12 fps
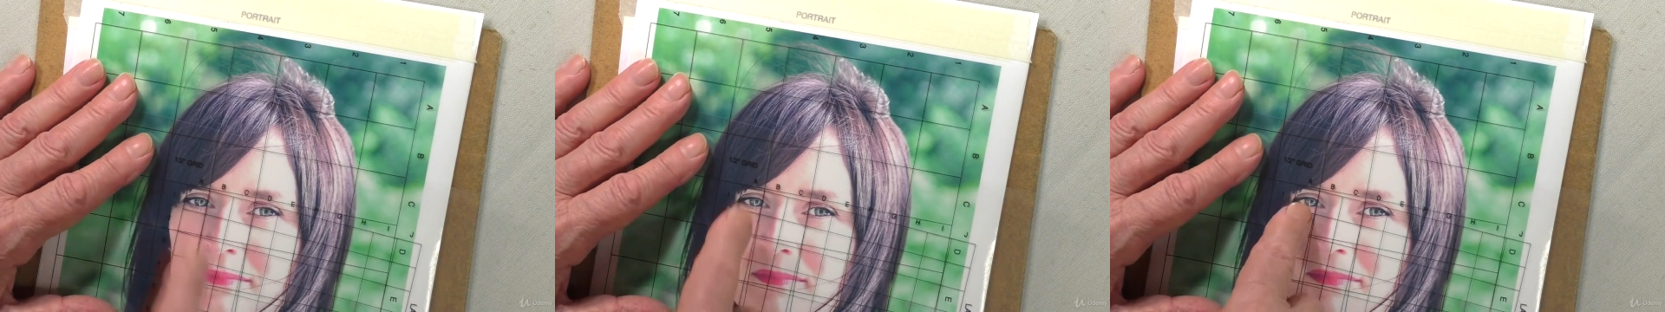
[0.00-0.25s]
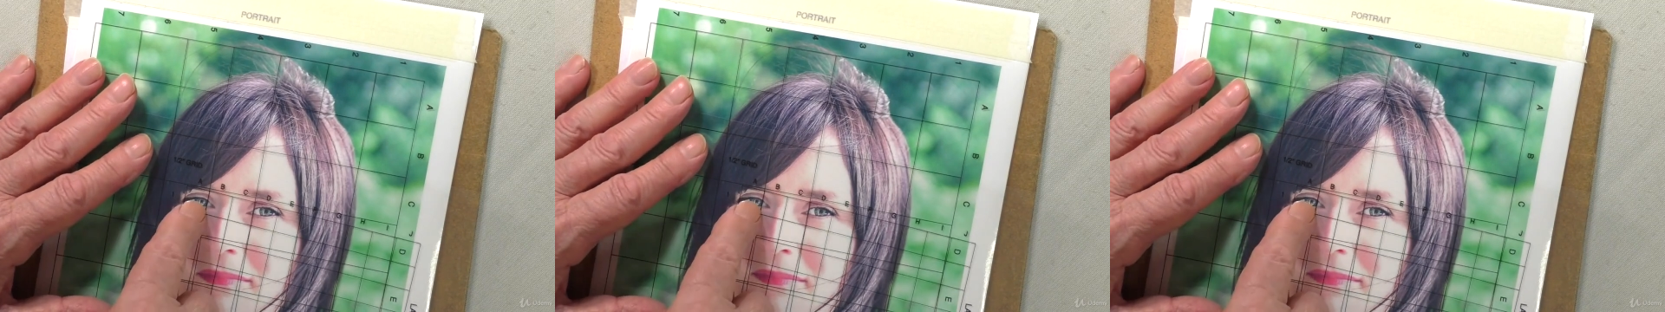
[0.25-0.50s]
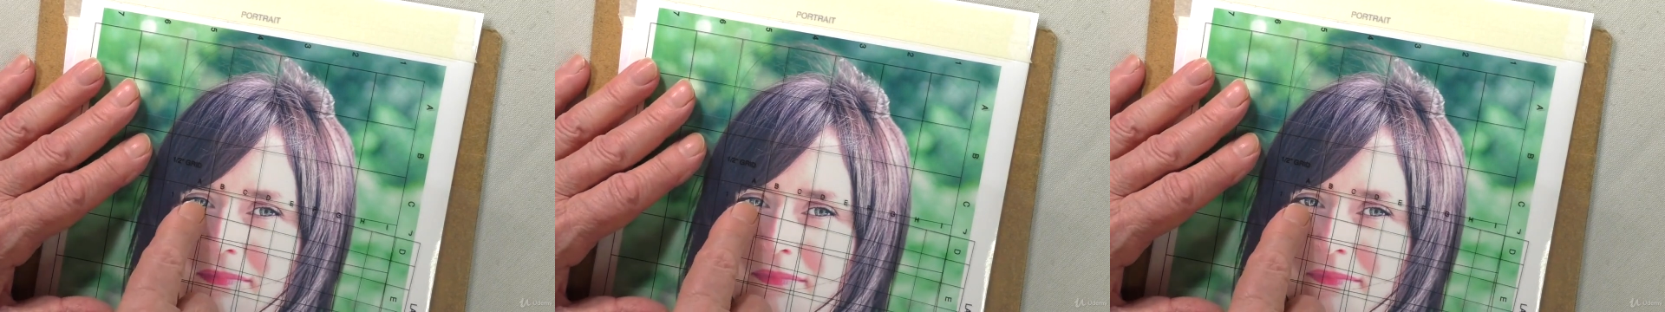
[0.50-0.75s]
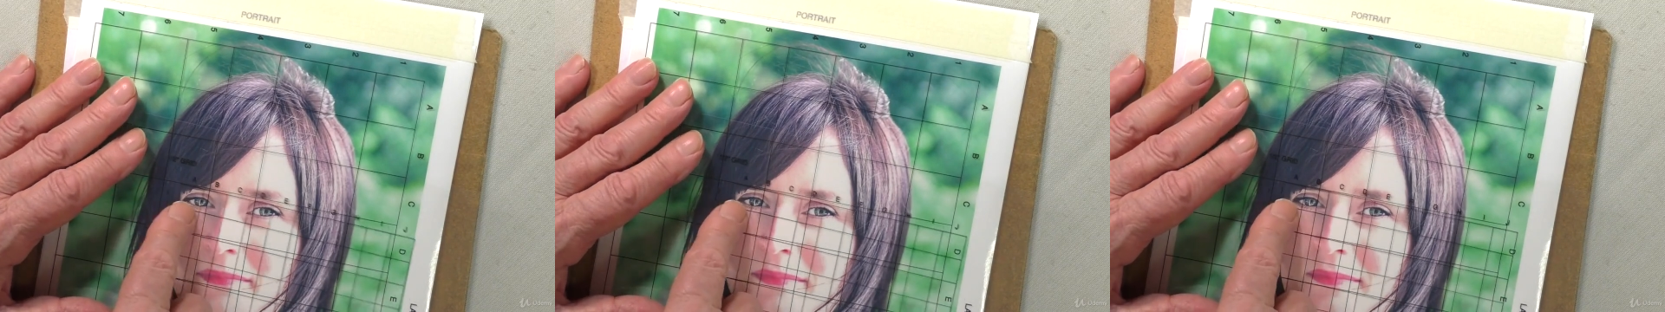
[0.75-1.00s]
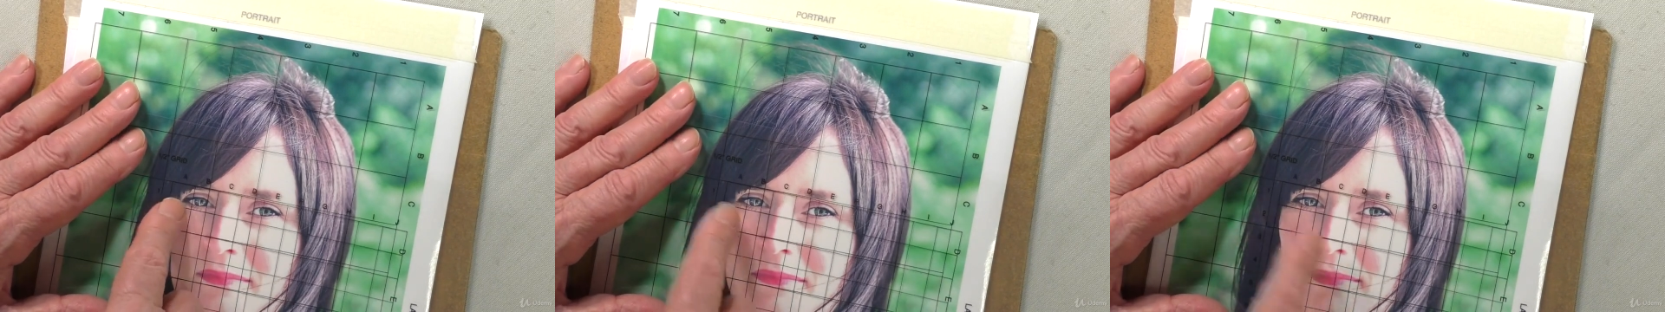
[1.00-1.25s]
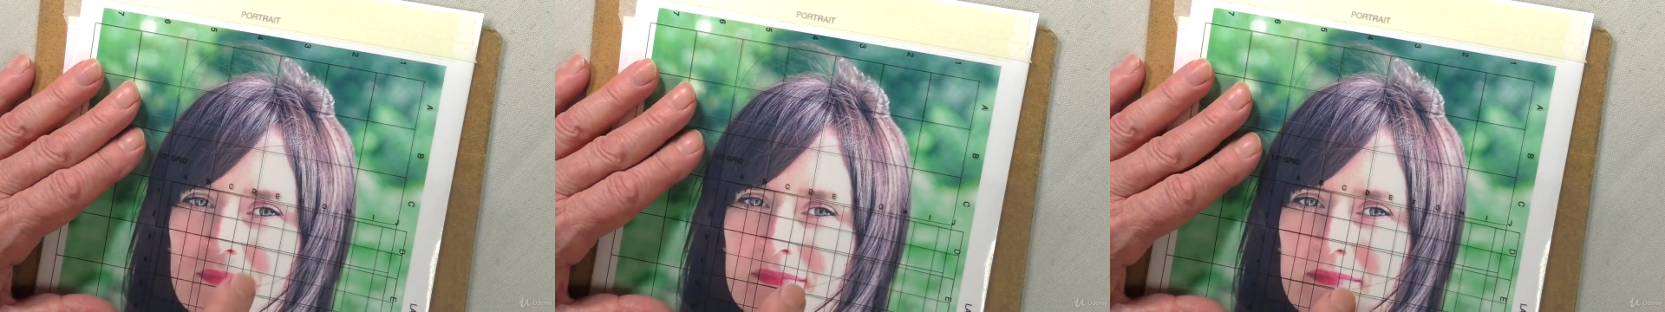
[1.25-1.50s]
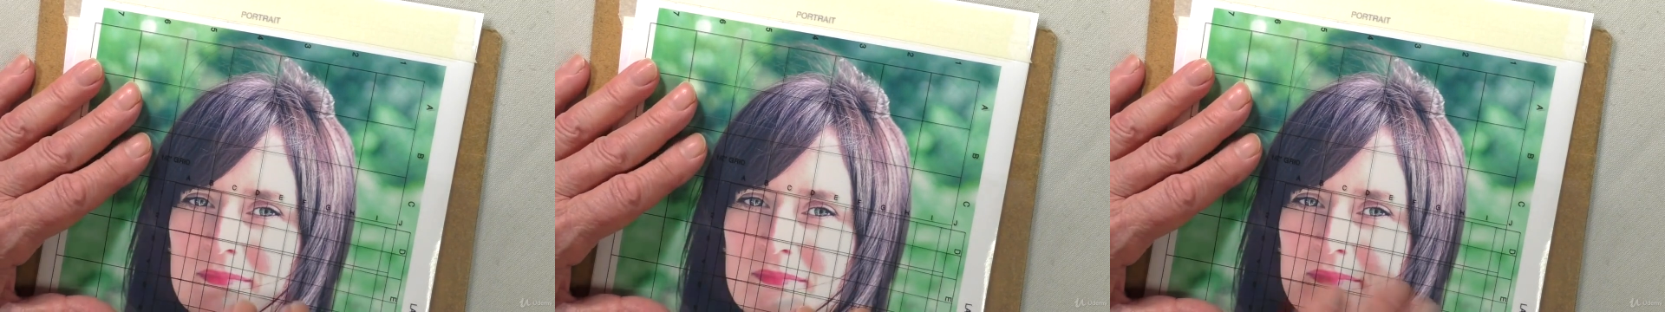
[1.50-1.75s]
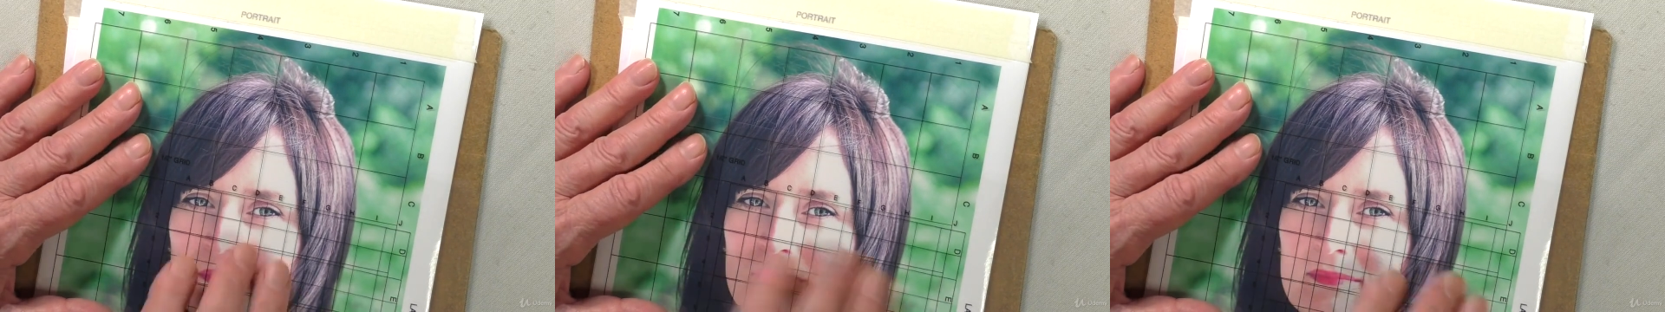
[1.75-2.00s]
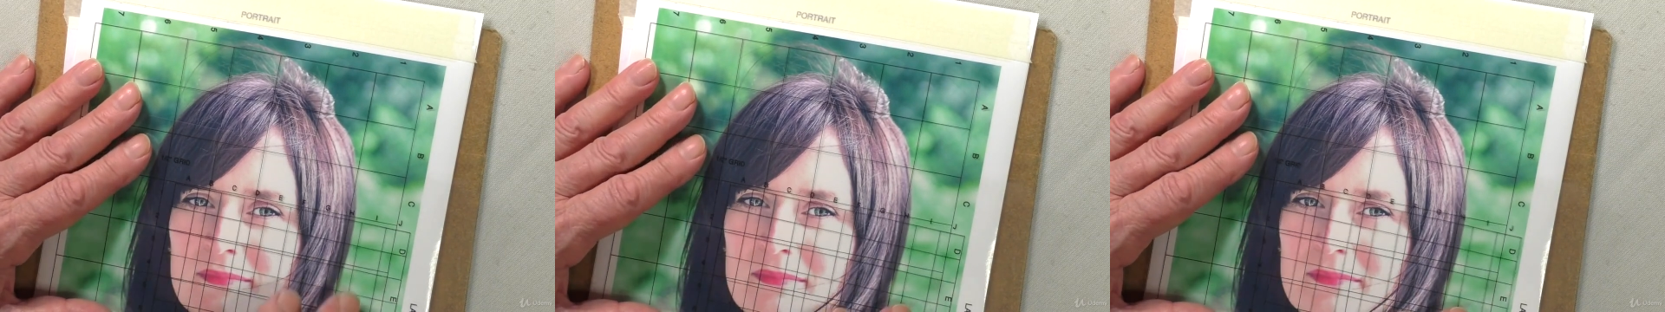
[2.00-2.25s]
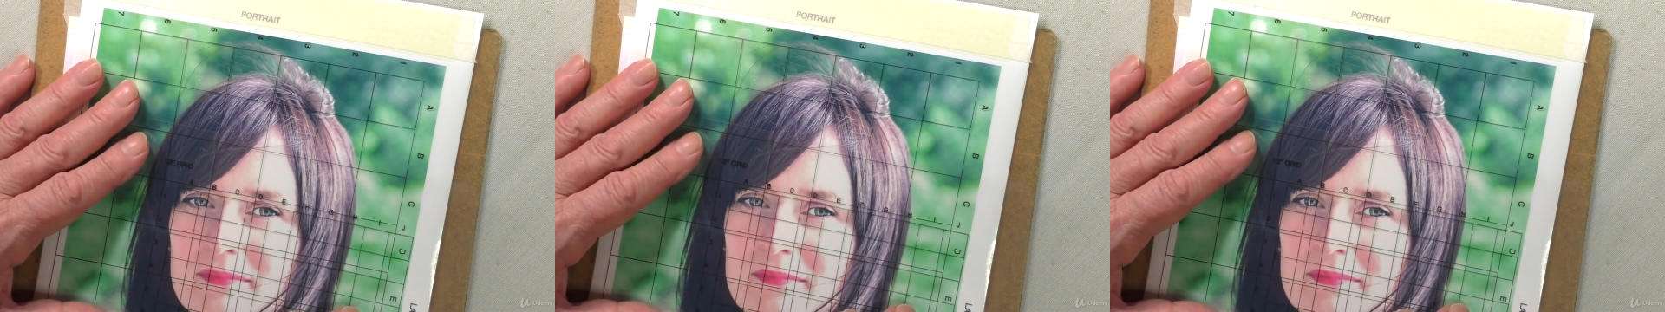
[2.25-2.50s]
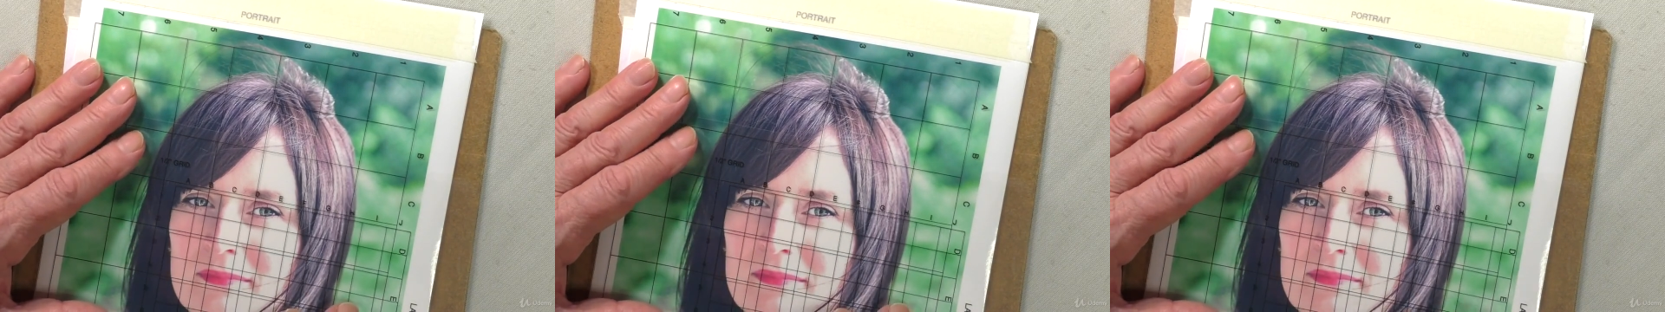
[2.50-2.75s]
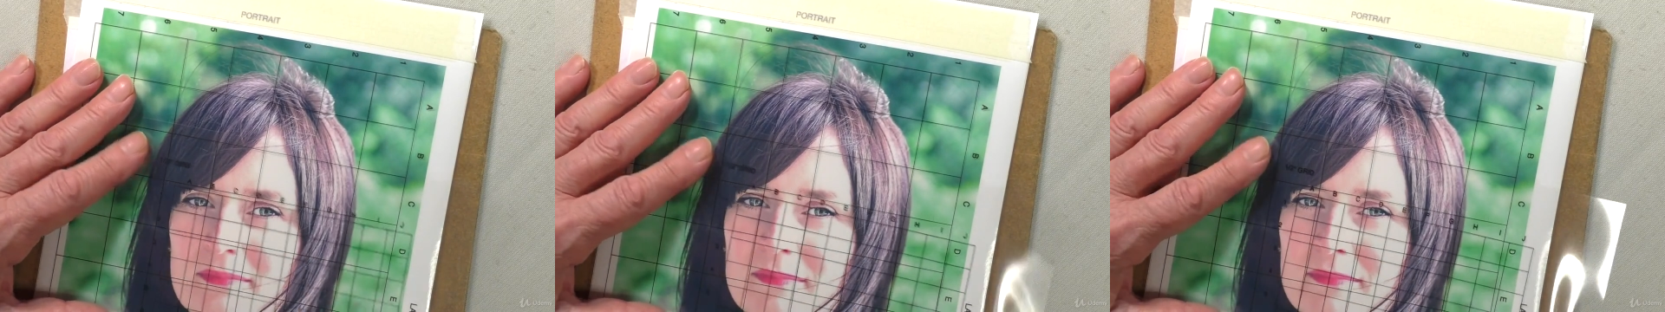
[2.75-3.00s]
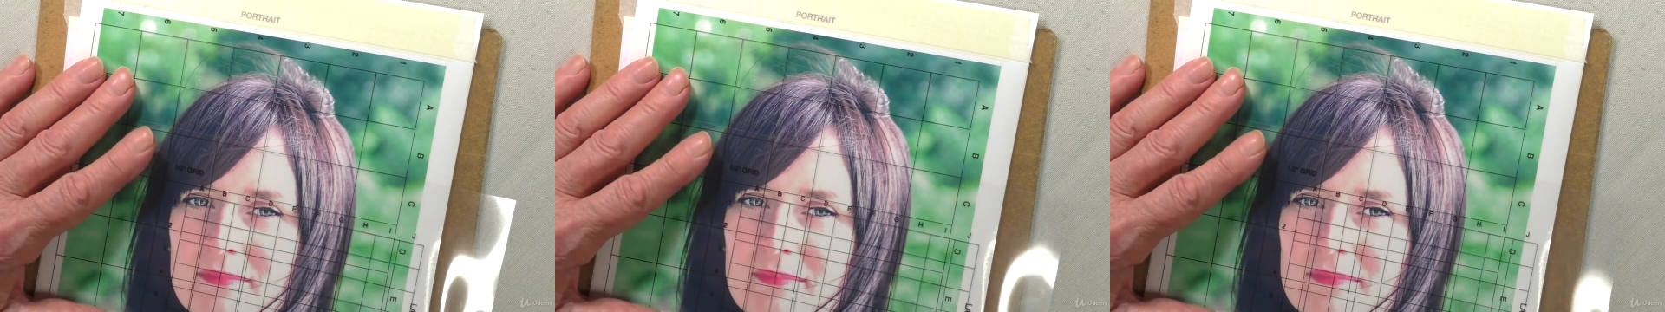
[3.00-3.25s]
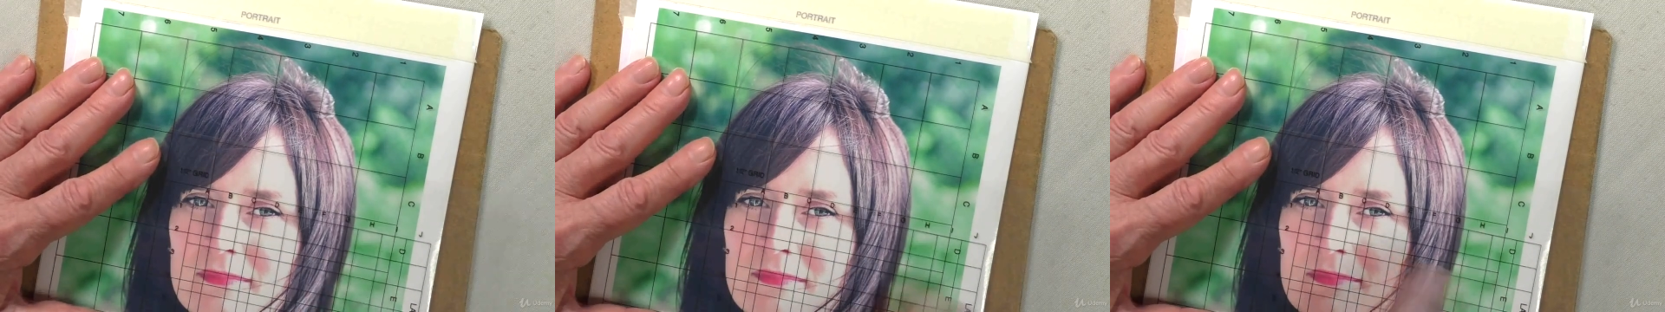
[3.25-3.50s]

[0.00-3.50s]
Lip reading: Nobody's mouth can be seen.